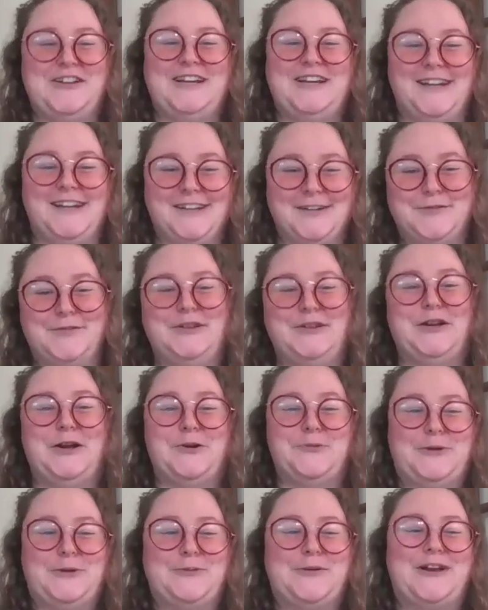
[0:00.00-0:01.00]
We
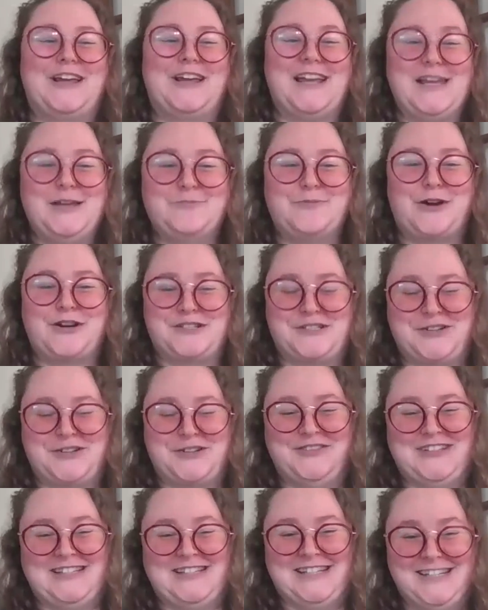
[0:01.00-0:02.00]
want to keep our
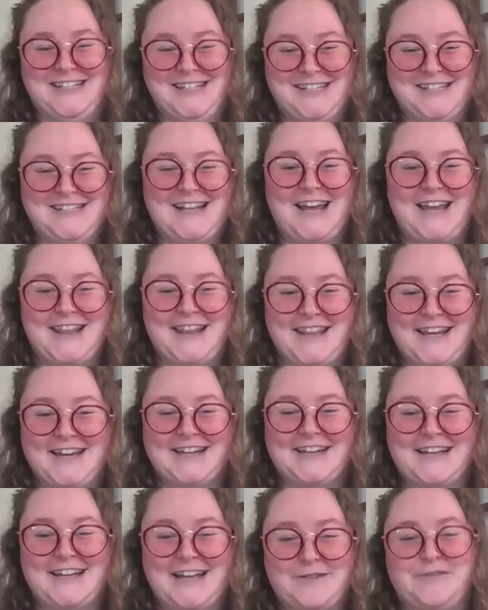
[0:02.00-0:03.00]
services, I
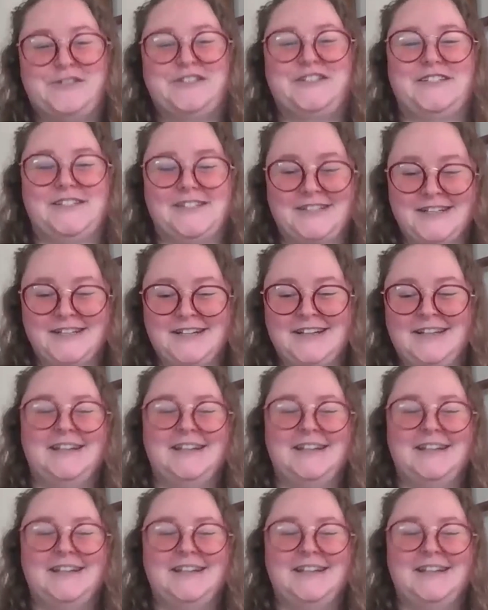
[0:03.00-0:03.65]
think, which